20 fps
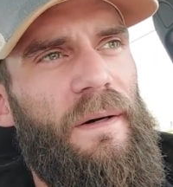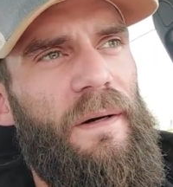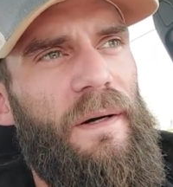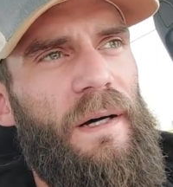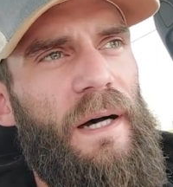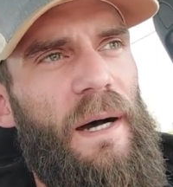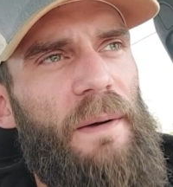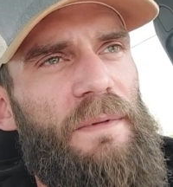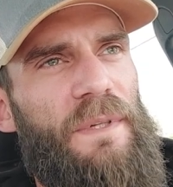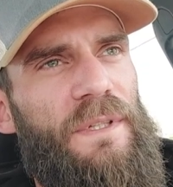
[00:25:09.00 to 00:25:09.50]

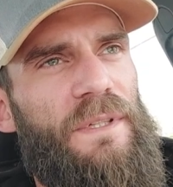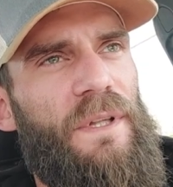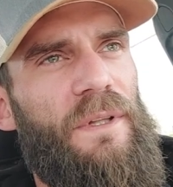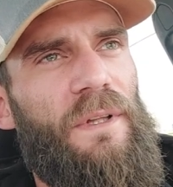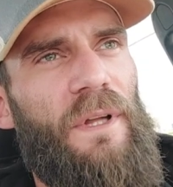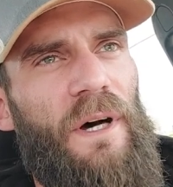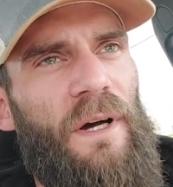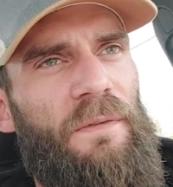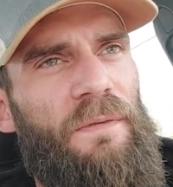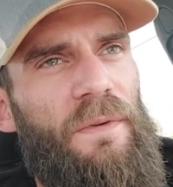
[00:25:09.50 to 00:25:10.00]
I'm just
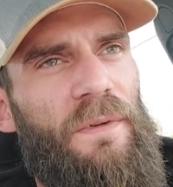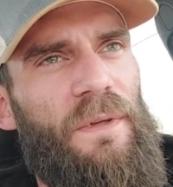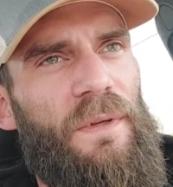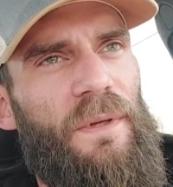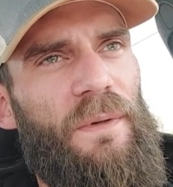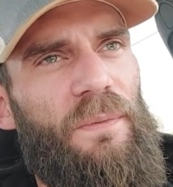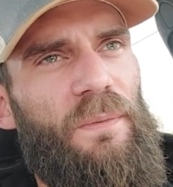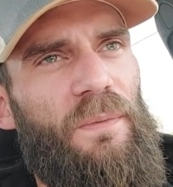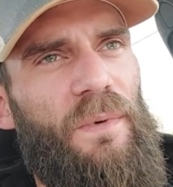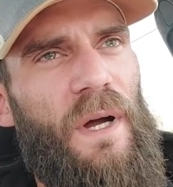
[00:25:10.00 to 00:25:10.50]
along for
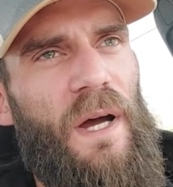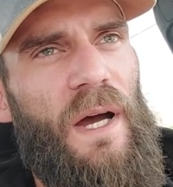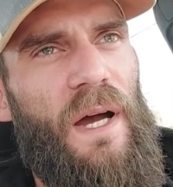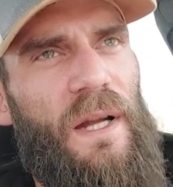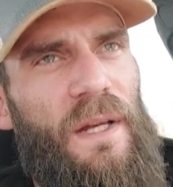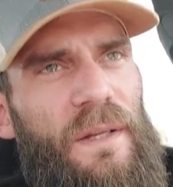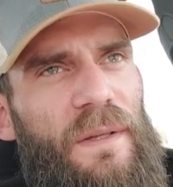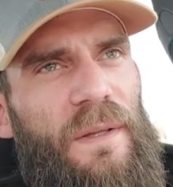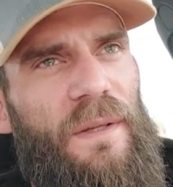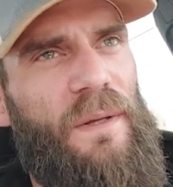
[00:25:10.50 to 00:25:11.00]
the
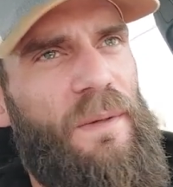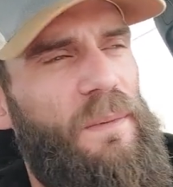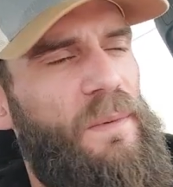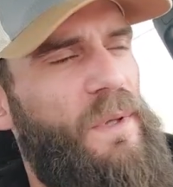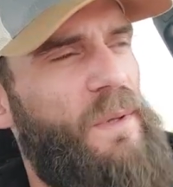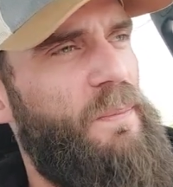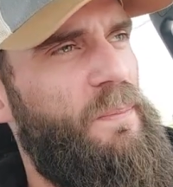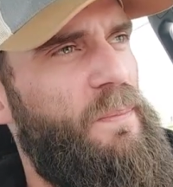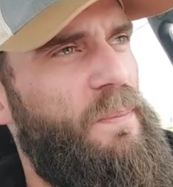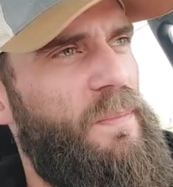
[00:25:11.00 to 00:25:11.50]
ride. The
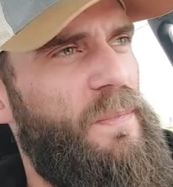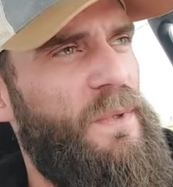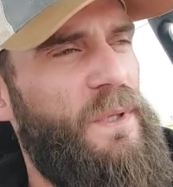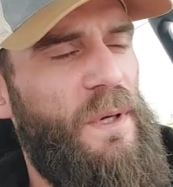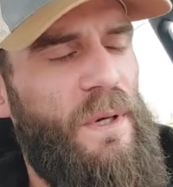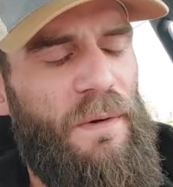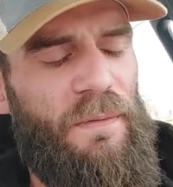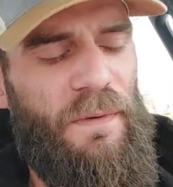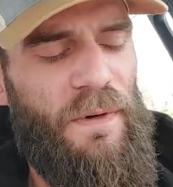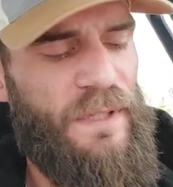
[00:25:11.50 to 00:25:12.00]

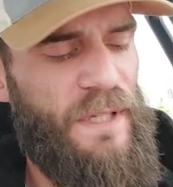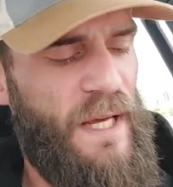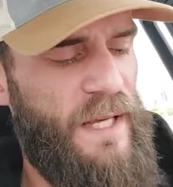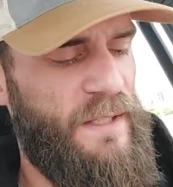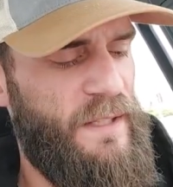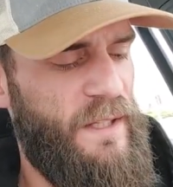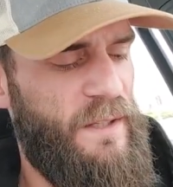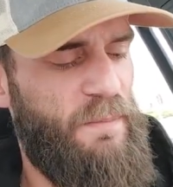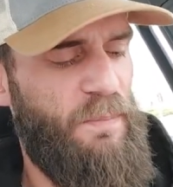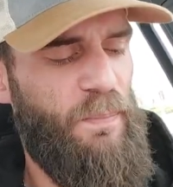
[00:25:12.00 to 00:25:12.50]
universe
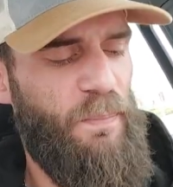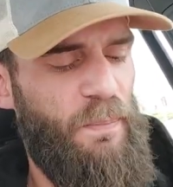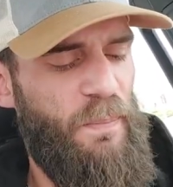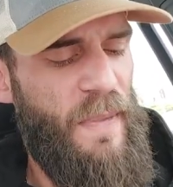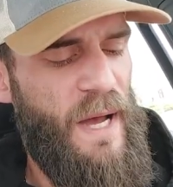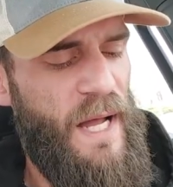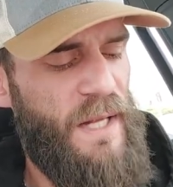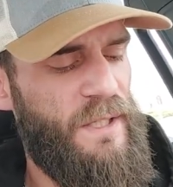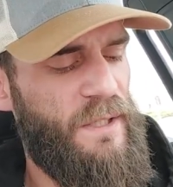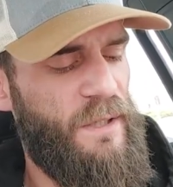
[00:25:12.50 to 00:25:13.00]
has this
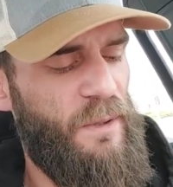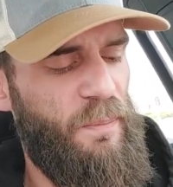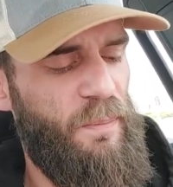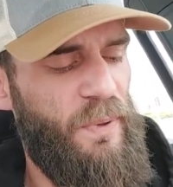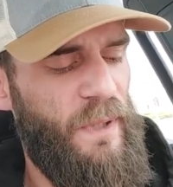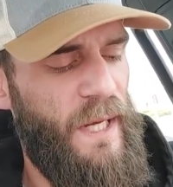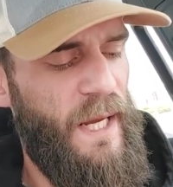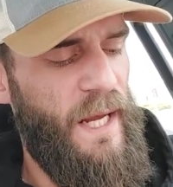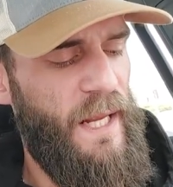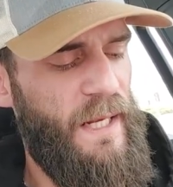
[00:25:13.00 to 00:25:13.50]
magical
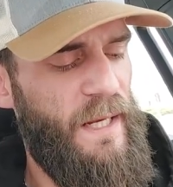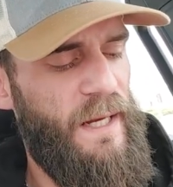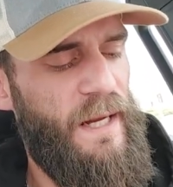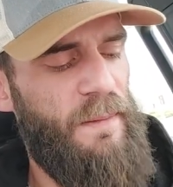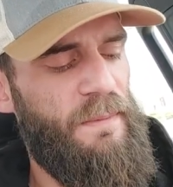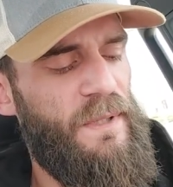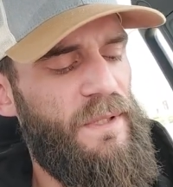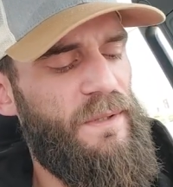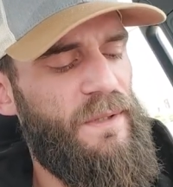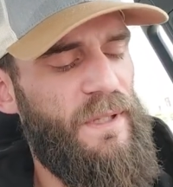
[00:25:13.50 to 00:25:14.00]
plan, and
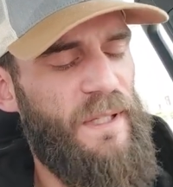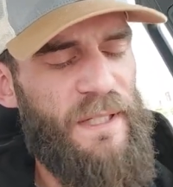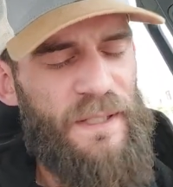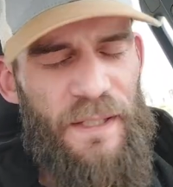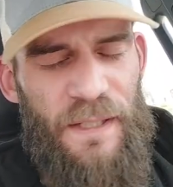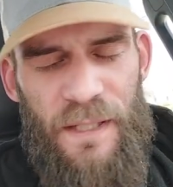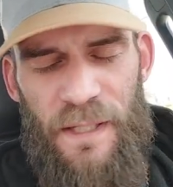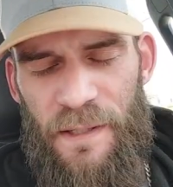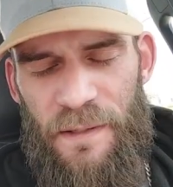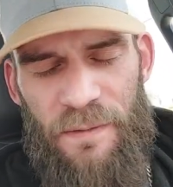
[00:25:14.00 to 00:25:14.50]
I'm just
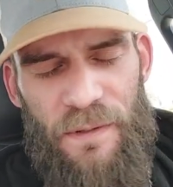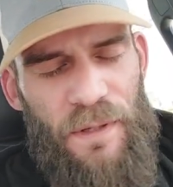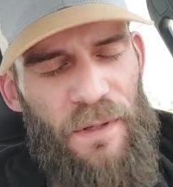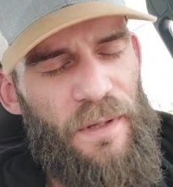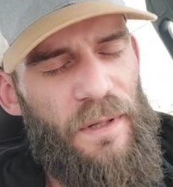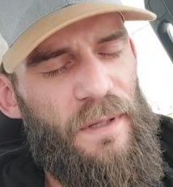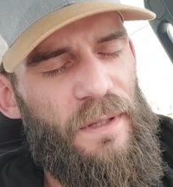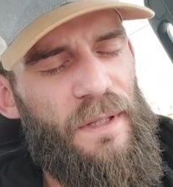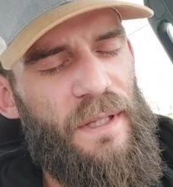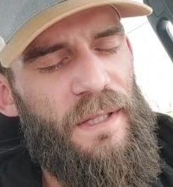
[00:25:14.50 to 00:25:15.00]
listening
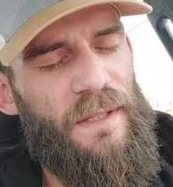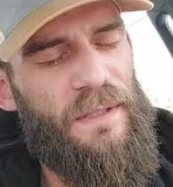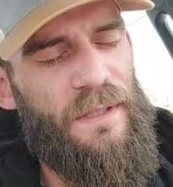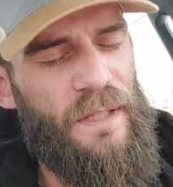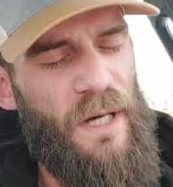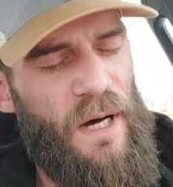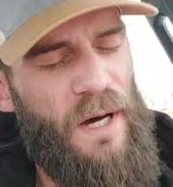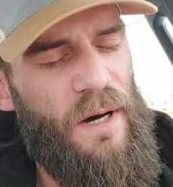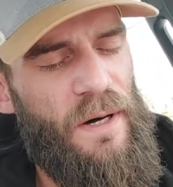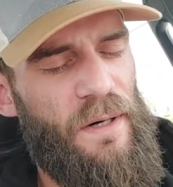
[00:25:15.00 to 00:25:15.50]
to this
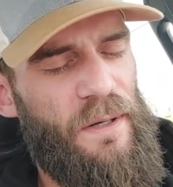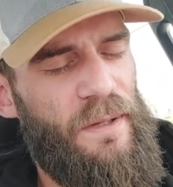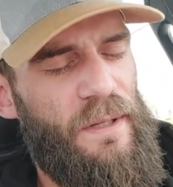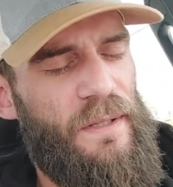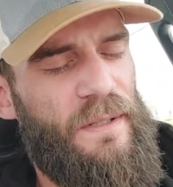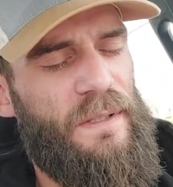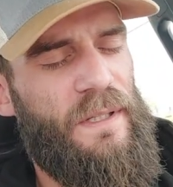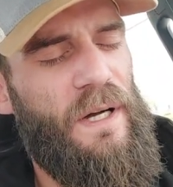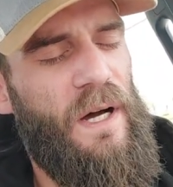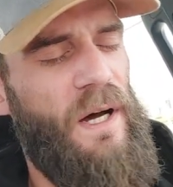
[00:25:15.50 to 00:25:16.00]

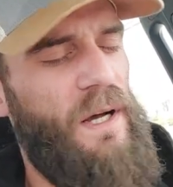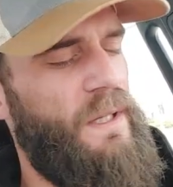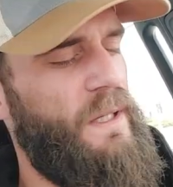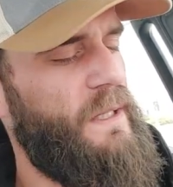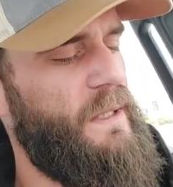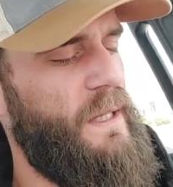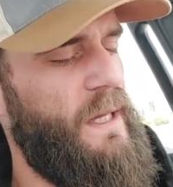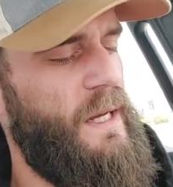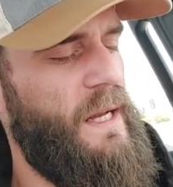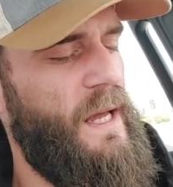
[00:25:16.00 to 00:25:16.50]

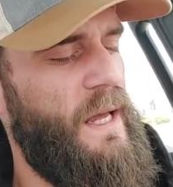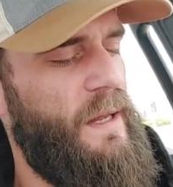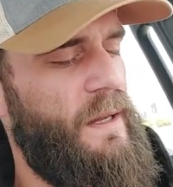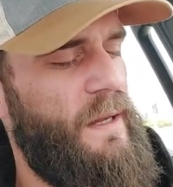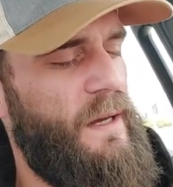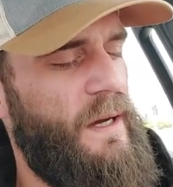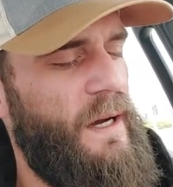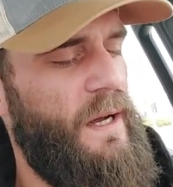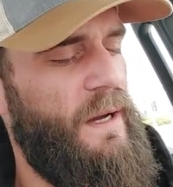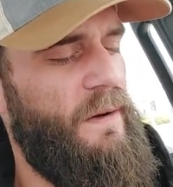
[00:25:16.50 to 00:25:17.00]
calling that
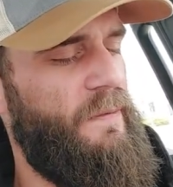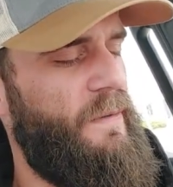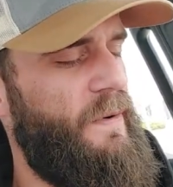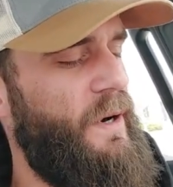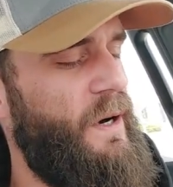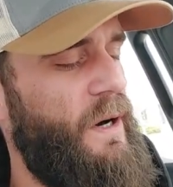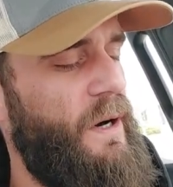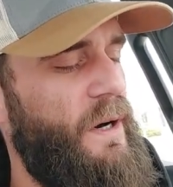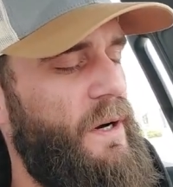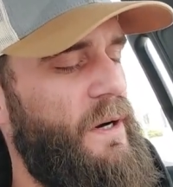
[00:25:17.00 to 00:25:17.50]
I've
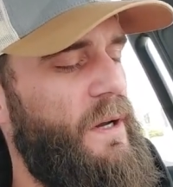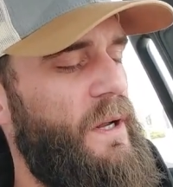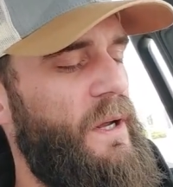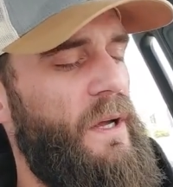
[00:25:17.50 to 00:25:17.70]
heard